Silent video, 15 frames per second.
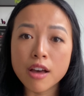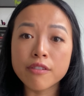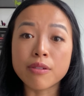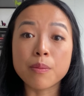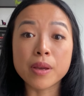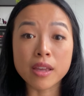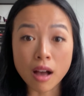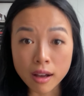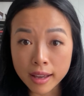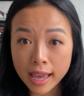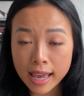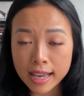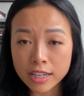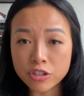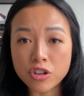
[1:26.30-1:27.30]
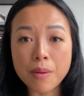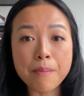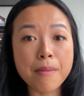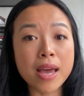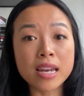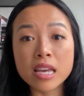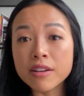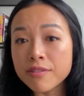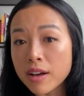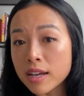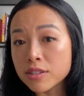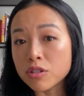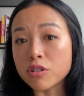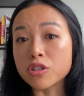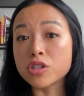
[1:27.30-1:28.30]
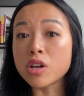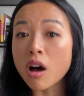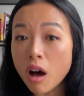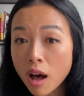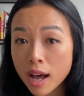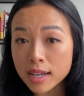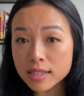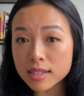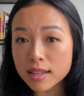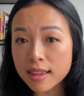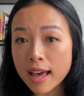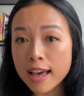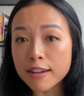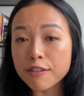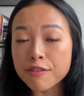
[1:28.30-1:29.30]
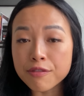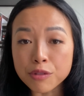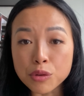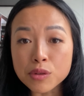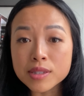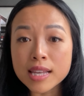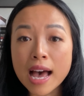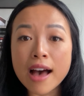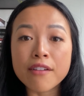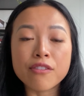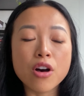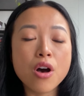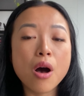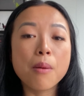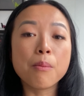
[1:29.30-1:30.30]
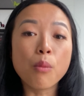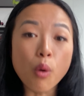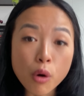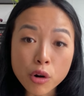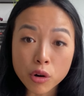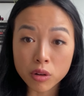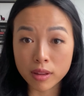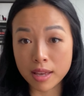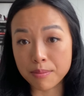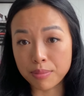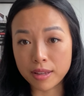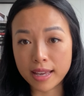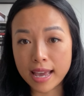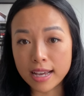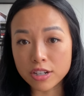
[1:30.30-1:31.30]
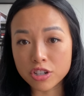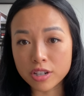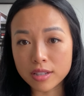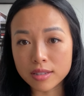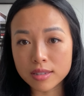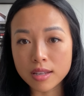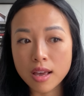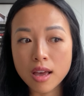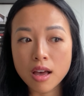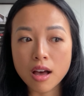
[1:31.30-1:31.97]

From a young age, many of us are taught that foods have moral implications,